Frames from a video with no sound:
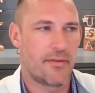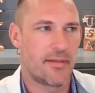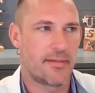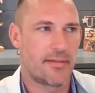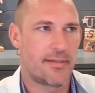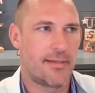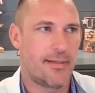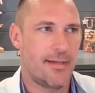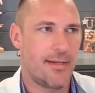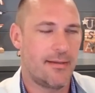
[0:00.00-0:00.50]

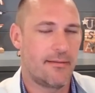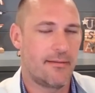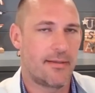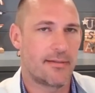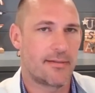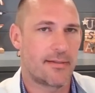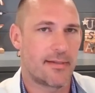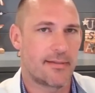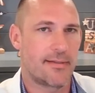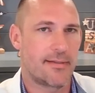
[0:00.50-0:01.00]

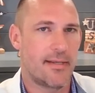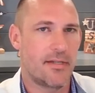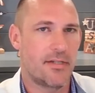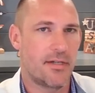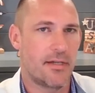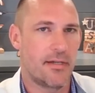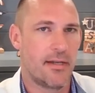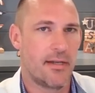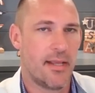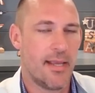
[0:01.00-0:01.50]
This
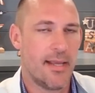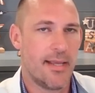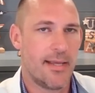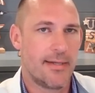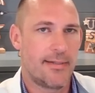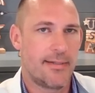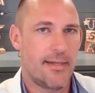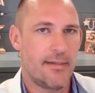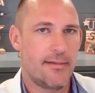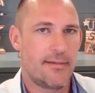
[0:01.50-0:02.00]
decision
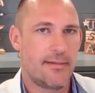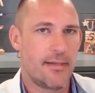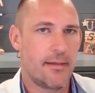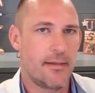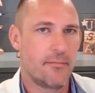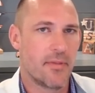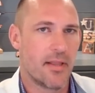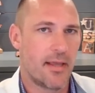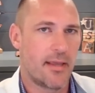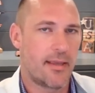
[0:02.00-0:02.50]
did
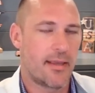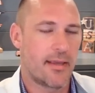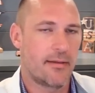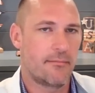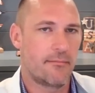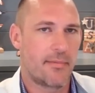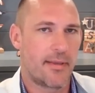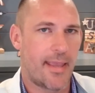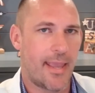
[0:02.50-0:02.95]
seem like it